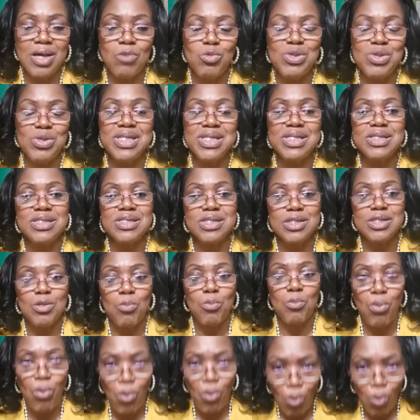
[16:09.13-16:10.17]
We need the
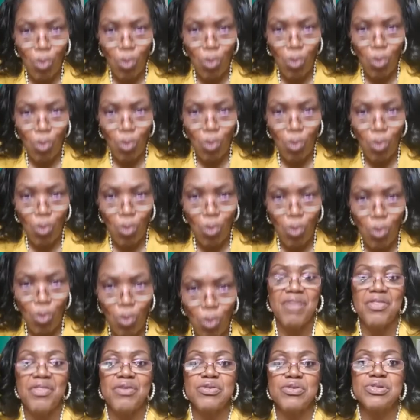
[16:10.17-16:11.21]
support of
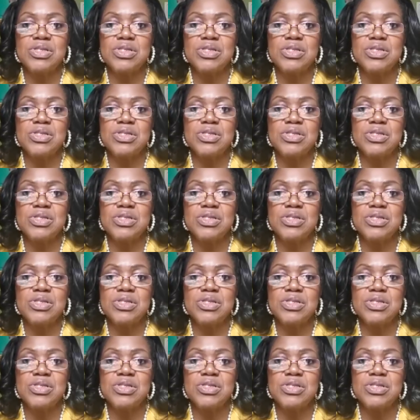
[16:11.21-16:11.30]
others.